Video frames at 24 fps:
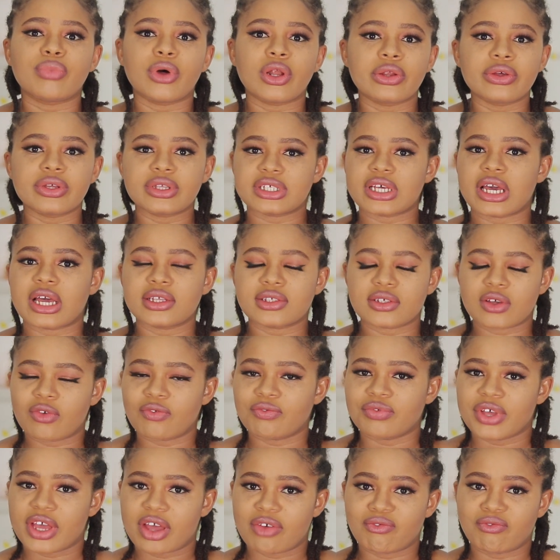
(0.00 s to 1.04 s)
pollutants
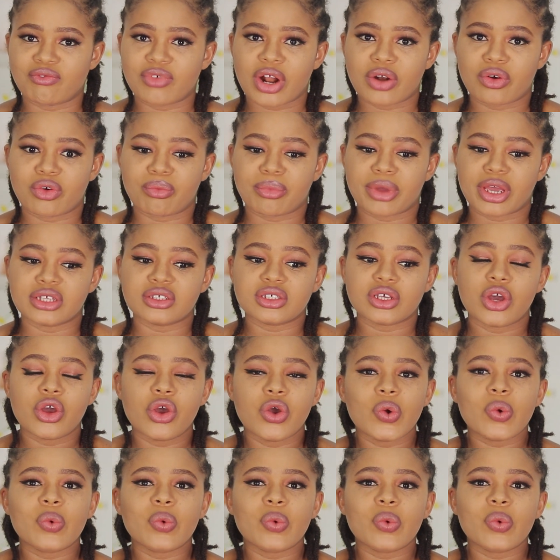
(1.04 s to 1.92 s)
of the environment,